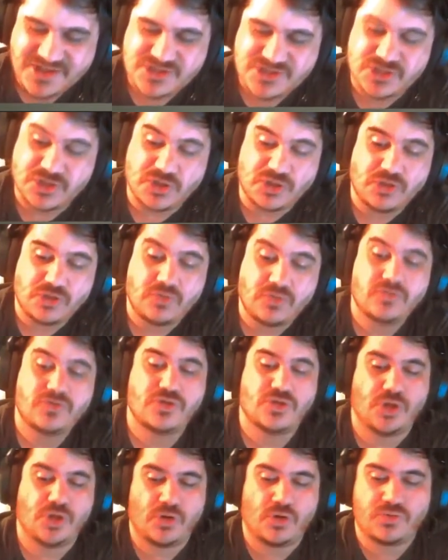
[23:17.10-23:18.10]
So you
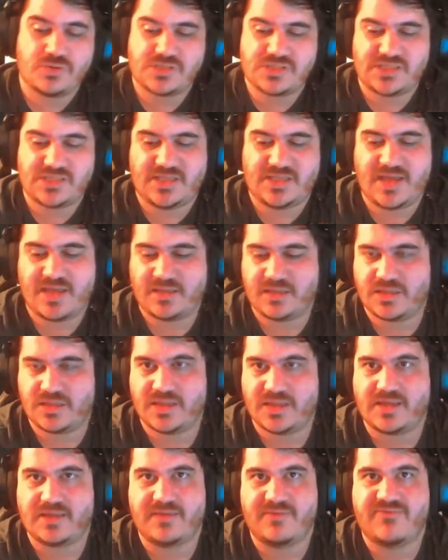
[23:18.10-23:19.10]
don't see
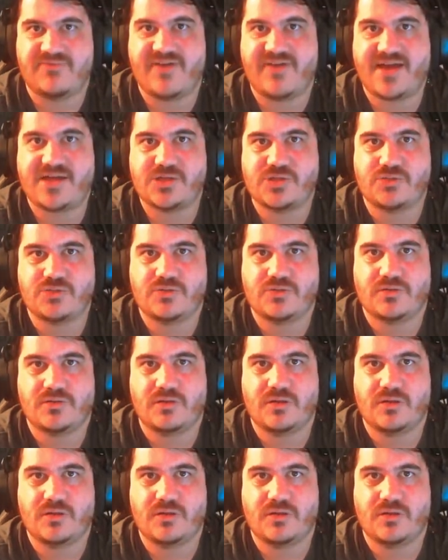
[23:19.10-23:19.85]
anything, and in fact, you